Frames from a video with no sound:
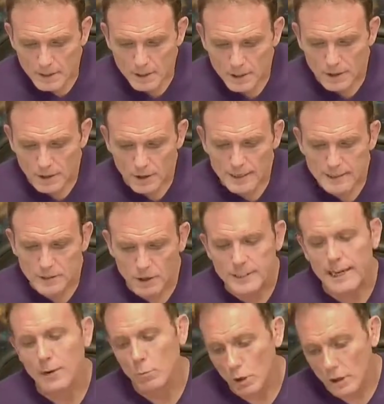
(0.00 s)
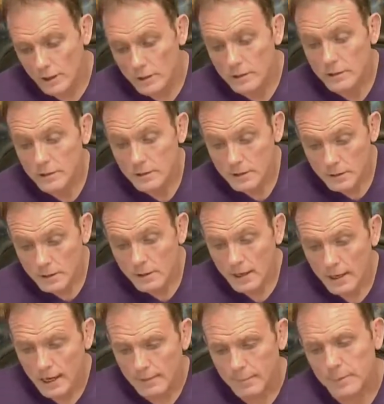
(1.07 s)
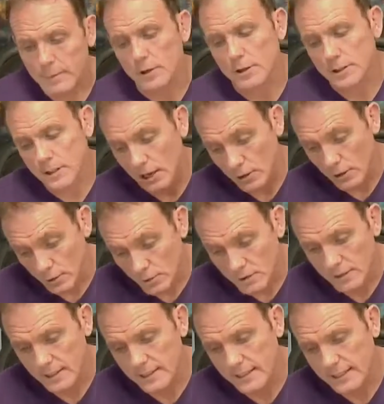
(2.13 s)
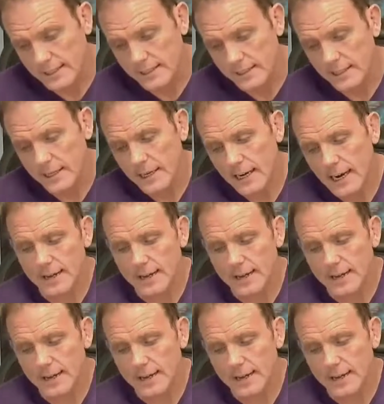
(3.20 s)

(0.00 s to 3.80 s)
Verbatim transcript: you know, it's going to get worse, and people are going to start noticing it,